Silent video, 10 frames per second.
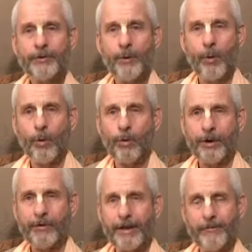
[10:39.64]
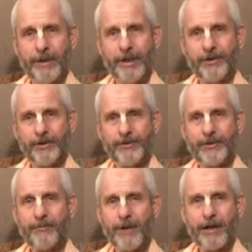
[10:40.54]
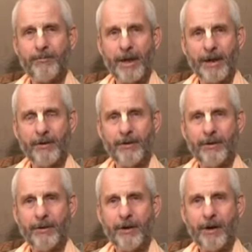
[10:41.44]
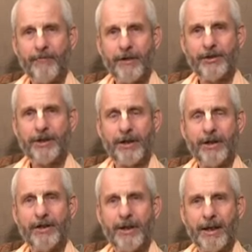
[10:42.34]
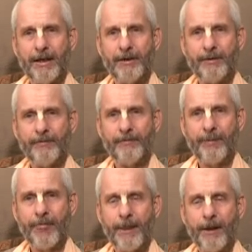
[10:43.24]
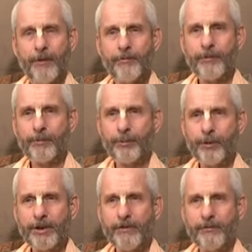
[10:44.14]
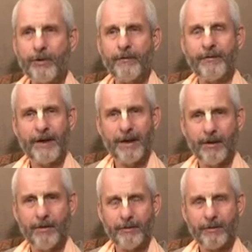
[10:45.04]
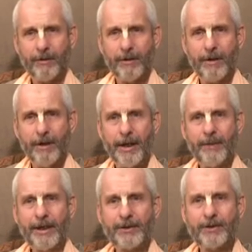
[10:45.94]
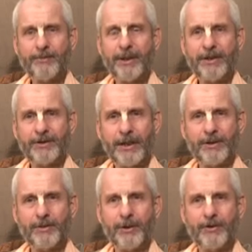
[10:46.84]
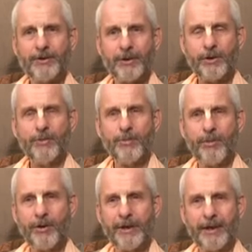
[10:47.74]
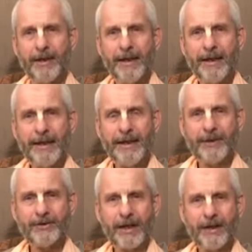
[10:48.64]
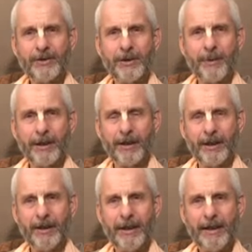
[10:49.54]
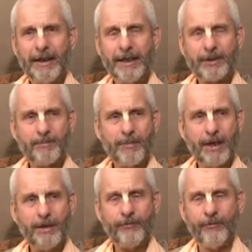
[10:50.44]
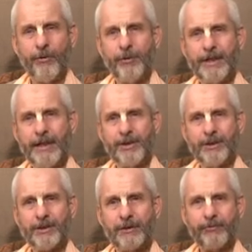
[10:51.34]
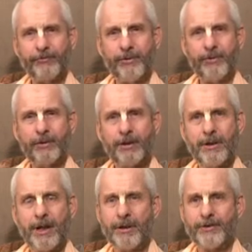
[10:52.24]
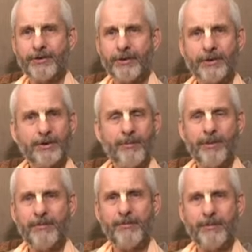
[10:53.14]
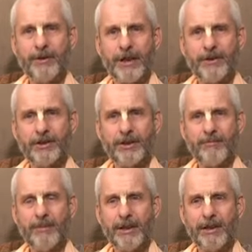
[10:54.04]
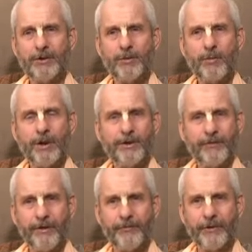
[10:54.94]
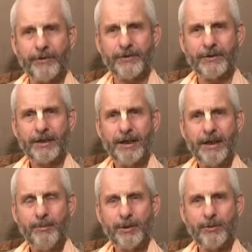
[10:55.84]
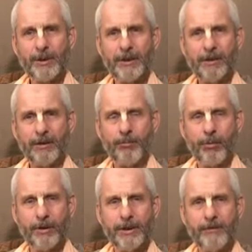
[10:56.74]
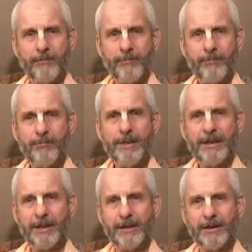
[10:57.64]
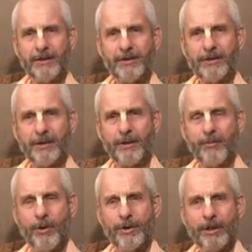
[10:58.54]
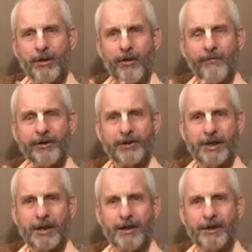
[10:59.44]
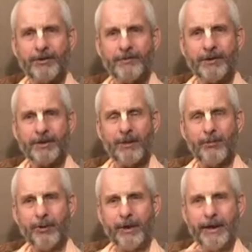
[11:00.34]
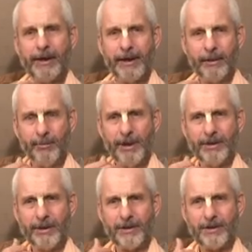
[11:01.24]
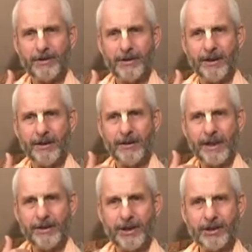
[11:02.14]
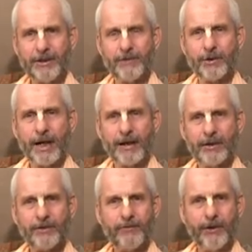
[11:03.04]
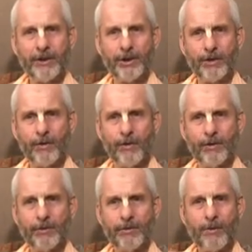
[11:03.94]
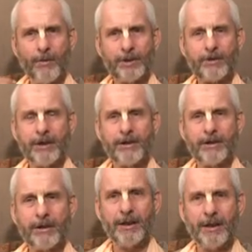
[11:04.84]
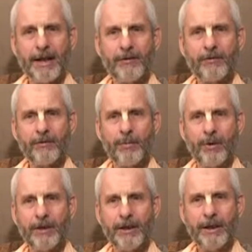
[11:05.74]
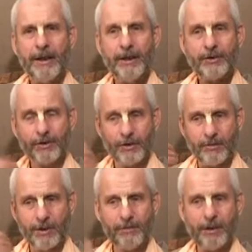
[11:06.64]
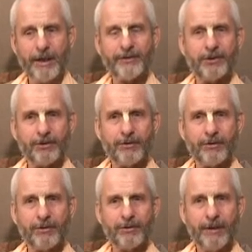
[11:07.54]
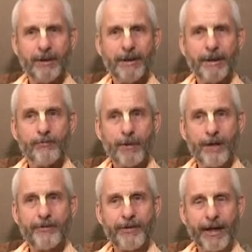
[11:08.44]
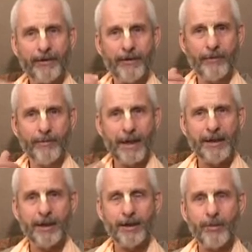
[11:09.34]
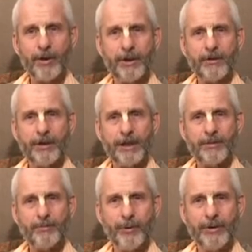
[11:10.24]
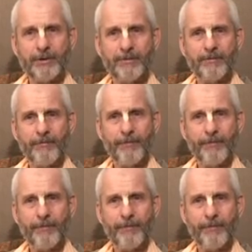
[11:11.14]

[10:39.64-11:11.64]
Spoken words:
So all the great religions, they recommend a vegetarian diet. From the point of view of health, it makes complete sense, because the human body is typically, it's made for digesting fruit and nuts. It's not made for digesting meat. There's a world of difference between the body of meat eaters and the body of vegetarians. For example, in meat eaters, the digestive tract is very short, not much greater the length of the body, so the meat passes through rather than remaining in the body and creating poison.